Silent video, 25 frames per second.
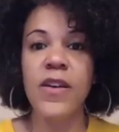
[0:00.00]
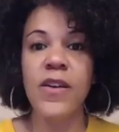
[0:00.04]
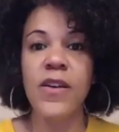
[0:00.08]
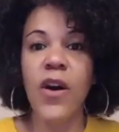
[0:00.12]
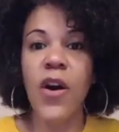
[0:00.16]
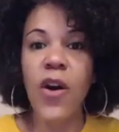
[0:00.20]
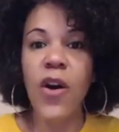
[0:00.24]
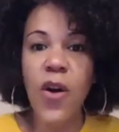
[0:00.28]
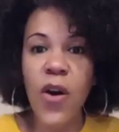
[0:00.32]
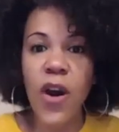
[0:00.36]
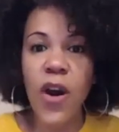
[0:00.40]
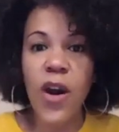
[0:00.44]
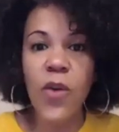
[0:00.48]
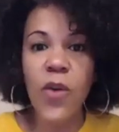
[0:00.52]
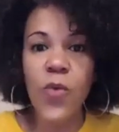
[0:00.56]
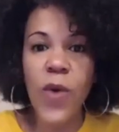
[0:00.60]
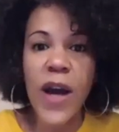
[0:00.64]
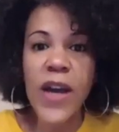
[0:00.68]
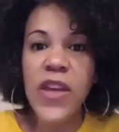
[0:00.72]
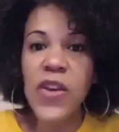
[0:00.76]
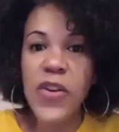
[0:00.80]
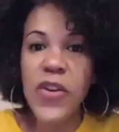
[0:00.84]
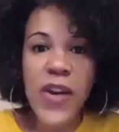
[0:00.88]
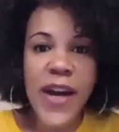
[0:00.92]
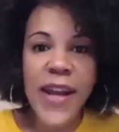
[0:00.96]
are why
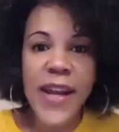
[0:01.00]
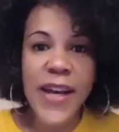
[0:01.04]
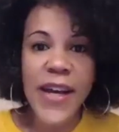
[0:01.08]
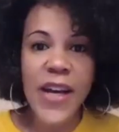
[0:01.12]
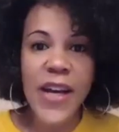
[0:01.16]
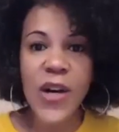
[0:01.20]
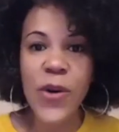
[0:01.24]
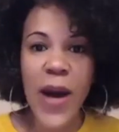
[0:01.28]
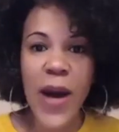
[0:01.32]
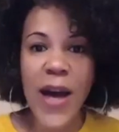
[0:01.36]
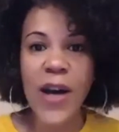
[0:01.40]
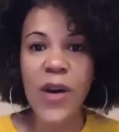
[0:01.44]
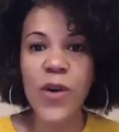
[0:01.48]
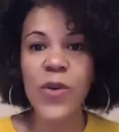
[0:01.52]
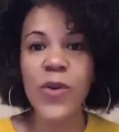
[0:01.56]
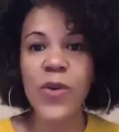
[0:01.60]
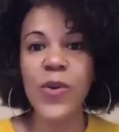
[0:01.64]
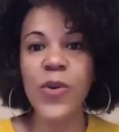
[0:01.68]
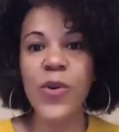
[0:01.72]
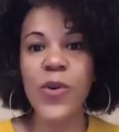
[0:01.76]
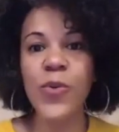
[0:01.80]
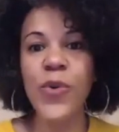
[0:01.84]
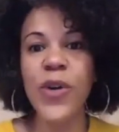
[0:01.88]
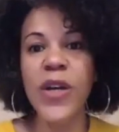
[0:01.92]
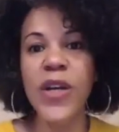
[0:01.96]
you got to go out
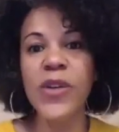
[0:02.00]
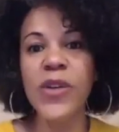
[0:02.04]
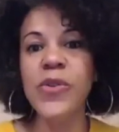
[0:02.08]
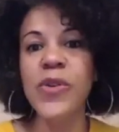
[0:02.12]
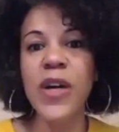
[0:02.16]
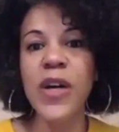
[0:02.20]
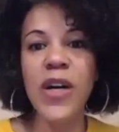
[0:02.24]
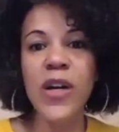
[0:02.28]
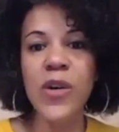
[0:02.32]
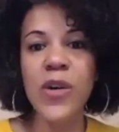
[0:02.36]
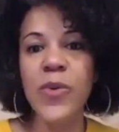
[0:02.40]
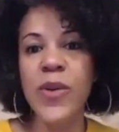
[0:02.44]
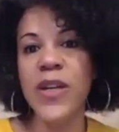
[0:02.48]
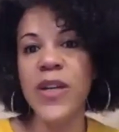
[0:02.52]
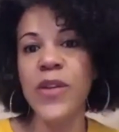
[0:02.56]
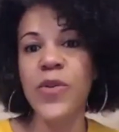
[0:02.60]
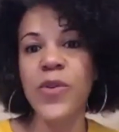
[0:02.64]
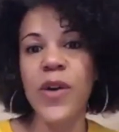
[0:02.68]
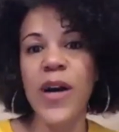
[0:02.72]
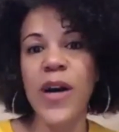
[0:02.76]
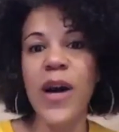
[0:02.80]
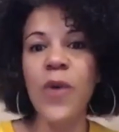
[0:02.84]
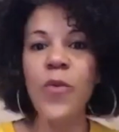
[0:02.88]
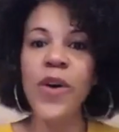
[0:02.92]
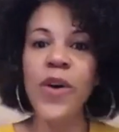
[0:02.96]
or where you going or
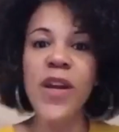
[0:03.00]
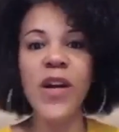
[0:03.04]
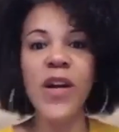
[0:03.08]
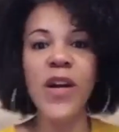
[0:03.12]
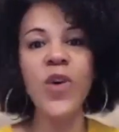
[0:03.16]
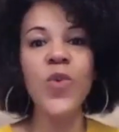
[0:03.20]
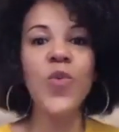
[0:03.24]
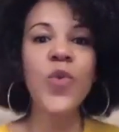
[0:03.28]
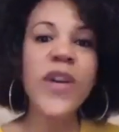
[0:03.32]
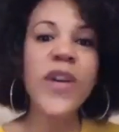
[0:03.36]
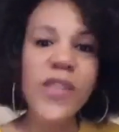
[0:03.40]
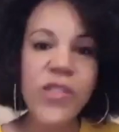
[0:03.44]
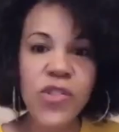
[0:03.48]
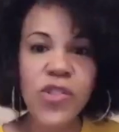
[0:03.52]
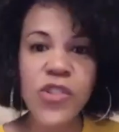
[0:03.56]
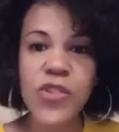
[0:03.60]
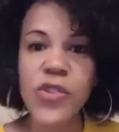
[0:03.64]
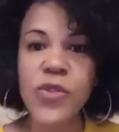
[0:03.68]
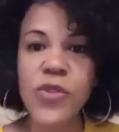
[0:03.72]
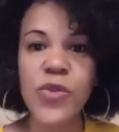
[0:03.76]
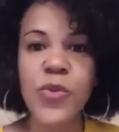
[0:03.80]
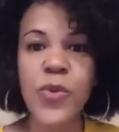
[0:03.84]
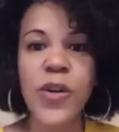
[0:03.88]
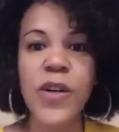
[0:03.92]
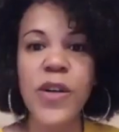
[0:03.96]
i want to go with
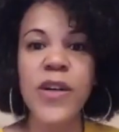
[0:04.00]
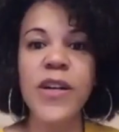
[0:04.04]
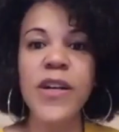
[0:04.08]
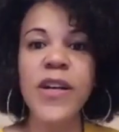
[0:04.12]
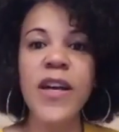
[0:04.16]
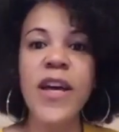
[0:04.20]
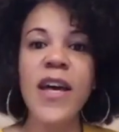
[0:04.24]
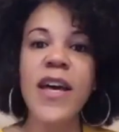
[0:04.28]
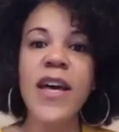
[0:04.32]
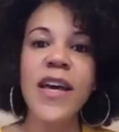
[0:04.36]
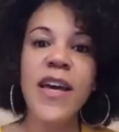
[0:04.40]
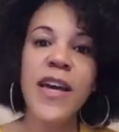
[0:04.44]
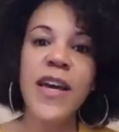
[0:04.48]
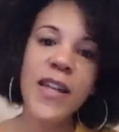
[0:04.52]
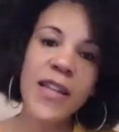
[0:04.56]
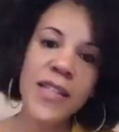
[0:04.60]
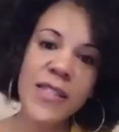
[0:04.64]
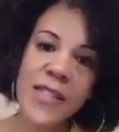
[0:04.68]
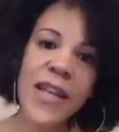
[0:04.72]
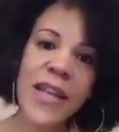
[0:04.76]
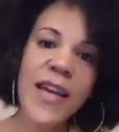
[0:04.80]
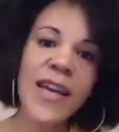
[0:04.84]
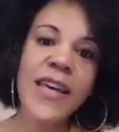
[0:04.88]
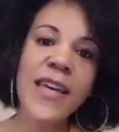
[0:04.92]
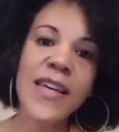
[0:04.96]
you or and it's
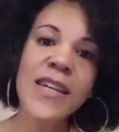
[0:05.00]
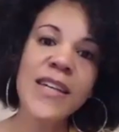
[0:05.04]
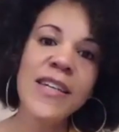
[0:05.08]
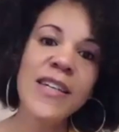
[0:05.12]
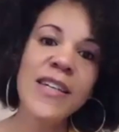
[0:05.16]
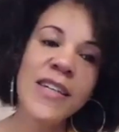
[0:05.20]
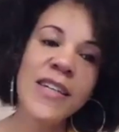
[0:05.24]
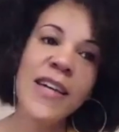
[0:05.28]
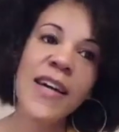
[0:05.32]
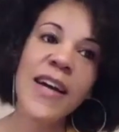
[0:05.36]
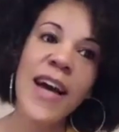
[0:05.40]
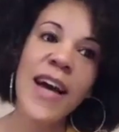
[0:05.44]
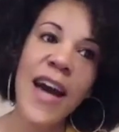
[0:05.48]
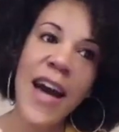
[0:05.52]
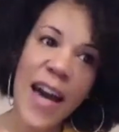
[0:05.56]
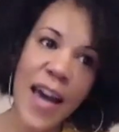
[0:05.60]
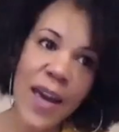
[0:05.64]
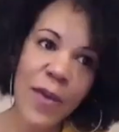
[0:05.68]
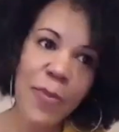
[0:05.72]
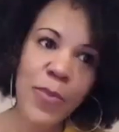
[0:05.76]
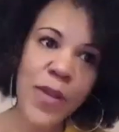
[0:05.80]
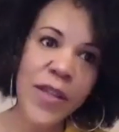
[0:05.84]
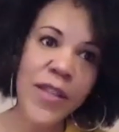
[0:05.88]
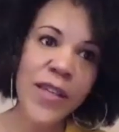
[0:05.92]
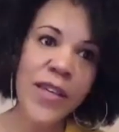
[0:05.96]
like i
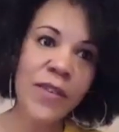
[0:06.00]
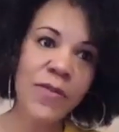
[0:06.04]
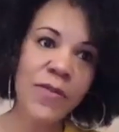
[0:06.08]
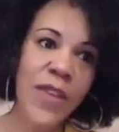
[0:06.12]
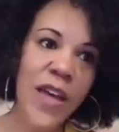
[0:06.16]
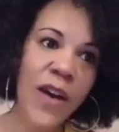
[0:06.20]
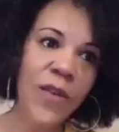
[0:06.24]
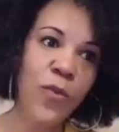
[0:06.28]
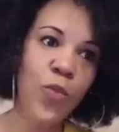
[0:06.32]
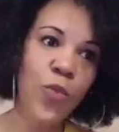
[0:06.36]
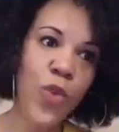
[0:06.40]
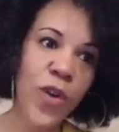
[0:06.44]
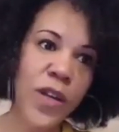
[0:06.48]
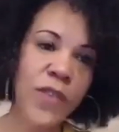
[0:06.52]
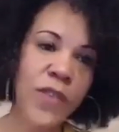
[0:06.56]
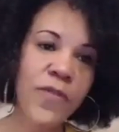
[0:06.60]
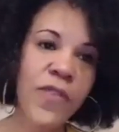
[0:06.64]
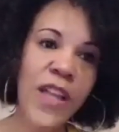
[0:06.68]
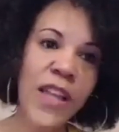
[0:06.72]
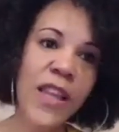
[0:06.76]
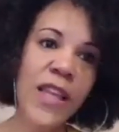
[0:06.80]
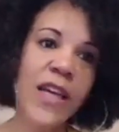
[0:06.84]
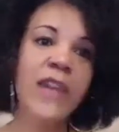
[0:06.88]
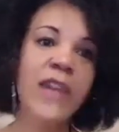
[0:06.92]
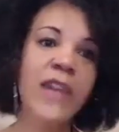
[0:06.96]
believe that one of the
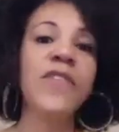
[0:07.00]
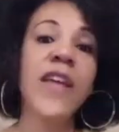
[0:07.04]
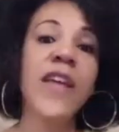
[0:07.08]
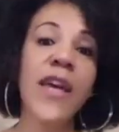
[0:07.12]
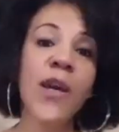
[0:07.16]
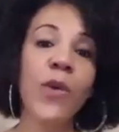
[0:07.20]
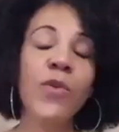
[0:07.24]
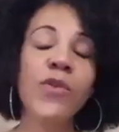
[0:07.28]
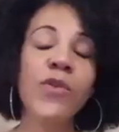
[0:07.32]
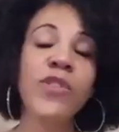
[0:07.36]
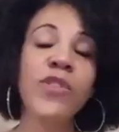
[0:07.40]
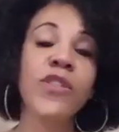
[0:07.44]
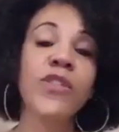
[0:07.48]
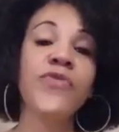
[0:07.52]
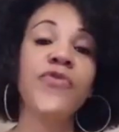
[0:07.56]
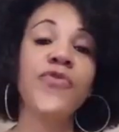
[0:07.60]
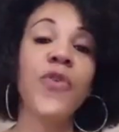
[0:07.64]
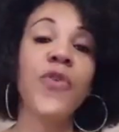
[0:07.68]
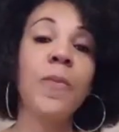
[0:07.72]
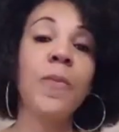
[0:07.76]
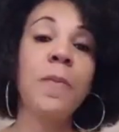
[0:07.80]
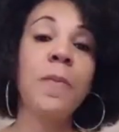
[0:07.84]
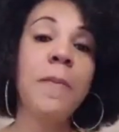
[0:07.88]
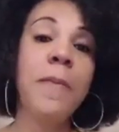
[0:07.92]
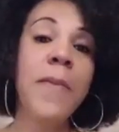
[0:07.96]
love languages for
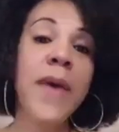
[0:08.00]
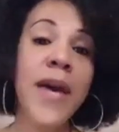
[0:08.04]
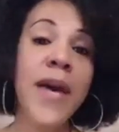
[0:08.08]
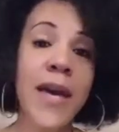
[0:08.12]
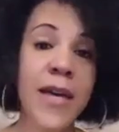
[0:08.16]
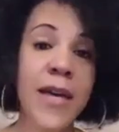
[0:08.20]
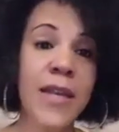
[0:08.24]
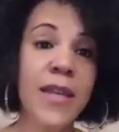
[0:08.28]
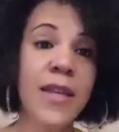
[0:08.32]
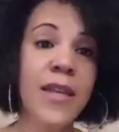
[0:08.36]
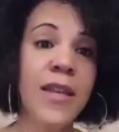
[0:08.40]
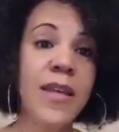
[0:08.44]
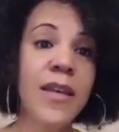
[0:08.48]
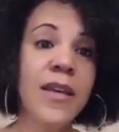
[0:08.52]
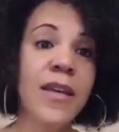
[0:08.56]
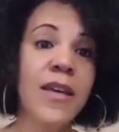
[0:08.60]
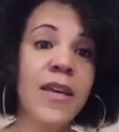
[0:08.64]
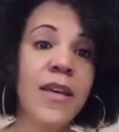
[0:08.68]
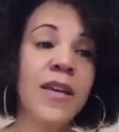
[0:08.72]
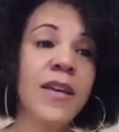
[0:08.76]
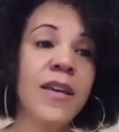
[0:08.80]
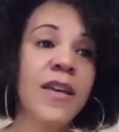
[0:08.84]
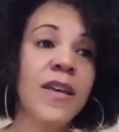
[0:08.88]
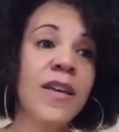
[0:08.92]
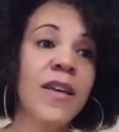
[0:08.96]
men
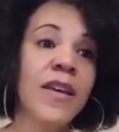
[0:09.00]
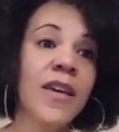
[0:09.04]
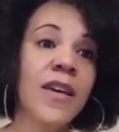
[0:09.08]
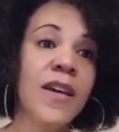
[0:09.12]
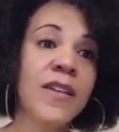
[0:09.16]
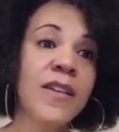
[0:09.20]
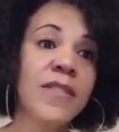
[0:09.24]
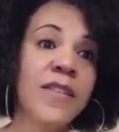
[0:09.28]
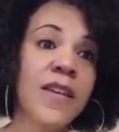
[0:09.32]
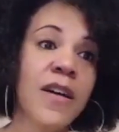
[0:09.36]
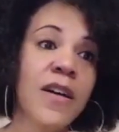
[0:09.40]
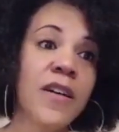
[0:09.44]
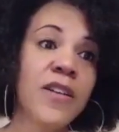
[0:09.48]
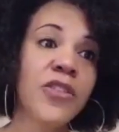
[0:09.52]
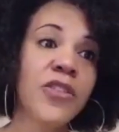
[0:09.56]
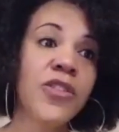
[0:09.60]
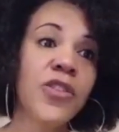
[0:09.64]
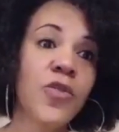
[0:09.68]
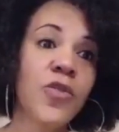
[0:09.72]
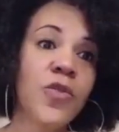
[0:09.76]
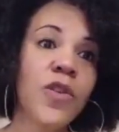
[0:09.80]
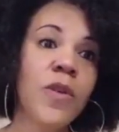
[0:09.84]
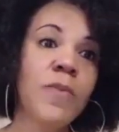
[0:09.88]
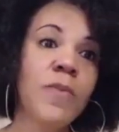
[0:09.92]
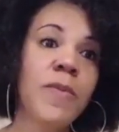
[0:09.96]
is a, a
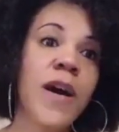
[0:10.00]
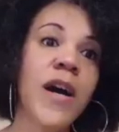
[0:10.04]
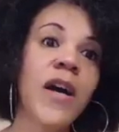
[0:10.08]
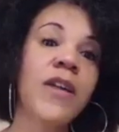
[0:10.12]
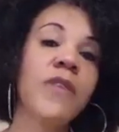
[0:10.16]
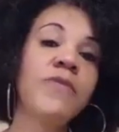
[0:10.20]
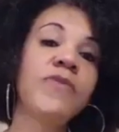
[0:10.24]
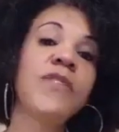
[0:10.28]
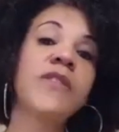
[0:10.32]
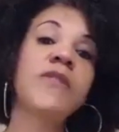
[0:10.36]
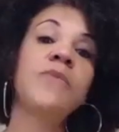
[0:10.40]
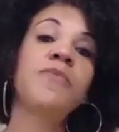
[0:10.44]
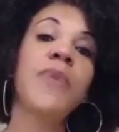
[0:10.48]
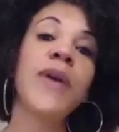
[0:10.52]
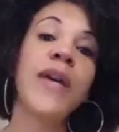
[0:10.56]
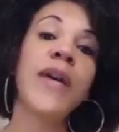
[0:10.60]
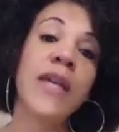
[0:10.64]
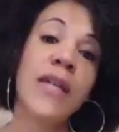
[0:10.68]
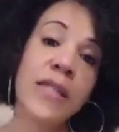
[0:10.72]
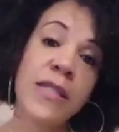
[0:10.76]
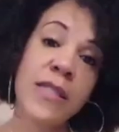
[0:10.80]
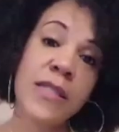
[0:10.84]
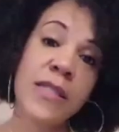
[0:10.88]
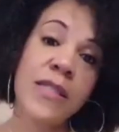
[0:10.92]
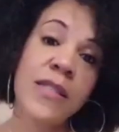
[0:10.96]
certain amount of
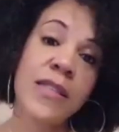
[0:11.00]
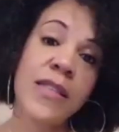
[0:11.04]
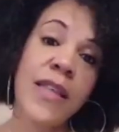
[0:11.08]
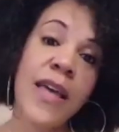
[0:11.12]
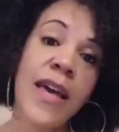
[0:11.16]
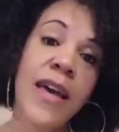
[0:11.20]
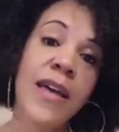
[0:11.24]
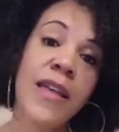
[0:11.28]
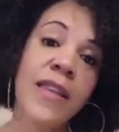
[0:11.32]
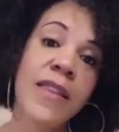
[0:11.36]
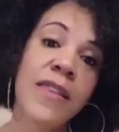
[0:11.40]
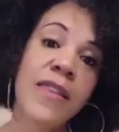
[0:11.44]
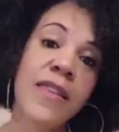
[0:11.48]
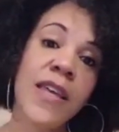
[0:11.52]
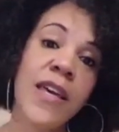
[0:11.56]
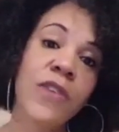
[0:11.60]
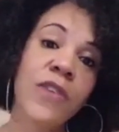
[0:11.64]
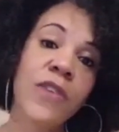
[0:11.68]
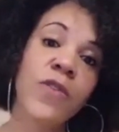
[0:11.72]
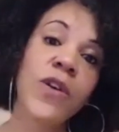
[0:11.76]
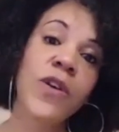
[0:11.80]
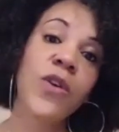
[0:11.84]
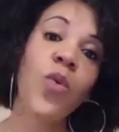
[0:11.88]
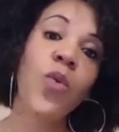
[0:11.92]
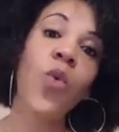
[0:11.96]
space that they
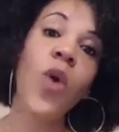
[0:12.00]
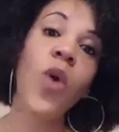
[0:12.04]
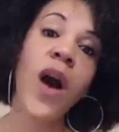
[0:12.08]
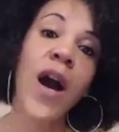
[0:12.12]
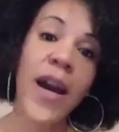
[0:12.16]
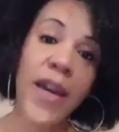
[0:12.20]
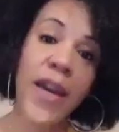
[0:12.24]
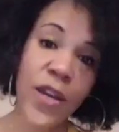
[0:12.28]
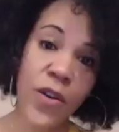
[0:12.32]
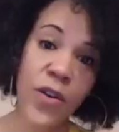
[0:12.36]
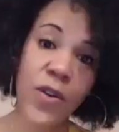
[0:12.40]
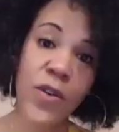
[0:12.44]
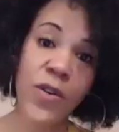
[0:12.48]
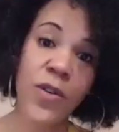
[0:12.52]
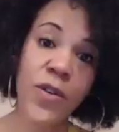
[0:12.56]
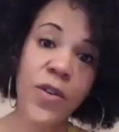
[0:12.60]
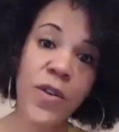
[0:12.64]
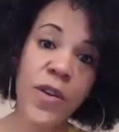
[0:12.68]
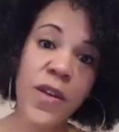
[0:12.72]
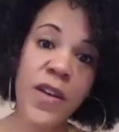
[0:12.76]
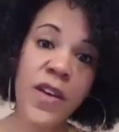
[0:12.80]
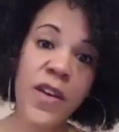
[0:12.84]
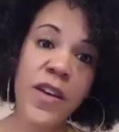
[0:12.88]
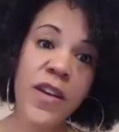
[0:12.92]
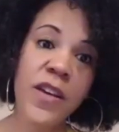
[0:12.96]
require
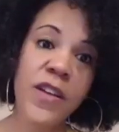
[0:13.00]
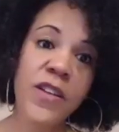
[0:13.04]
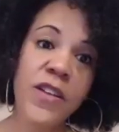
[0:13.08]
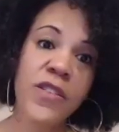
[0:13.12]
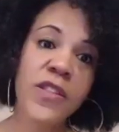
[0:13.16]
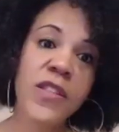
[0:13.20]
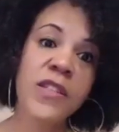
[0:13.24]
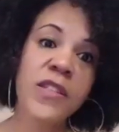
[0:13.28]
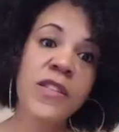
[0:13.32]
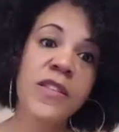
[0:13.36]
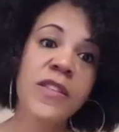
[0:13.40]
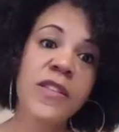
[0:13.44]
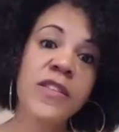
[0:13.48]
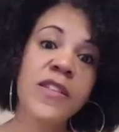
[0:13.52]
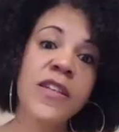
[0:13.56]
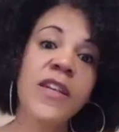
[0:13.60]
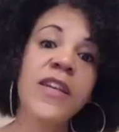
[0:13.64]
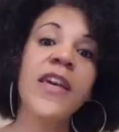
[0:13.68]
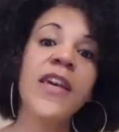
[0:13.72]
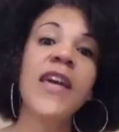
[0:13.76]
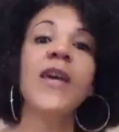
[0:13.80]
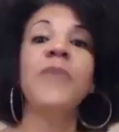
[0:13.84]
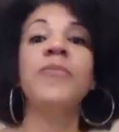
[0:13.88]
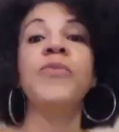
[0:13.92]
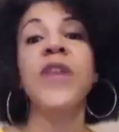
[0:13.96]
to yep. to
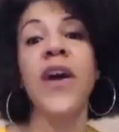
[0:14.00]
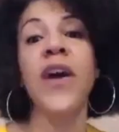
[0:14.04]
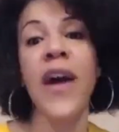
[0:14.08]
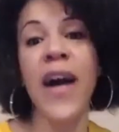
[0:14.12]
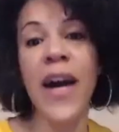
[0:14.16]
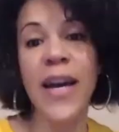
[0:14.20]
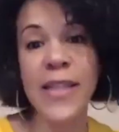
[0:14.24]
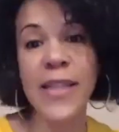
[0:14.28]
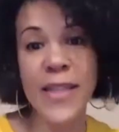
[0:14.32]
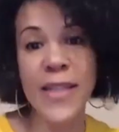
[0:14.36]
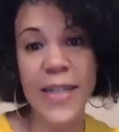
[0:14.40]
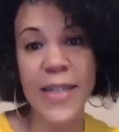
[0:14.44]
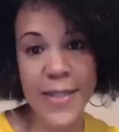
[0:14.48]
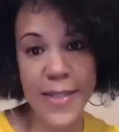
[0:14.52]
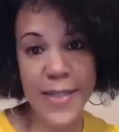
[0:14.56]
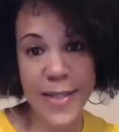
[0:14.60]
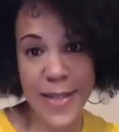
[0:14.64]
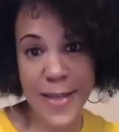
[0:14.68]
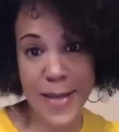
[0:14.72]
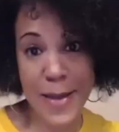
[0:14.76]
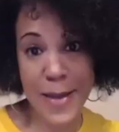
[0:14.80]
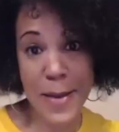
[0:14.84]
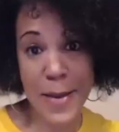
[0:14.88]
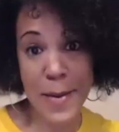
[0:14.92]
keep their identity.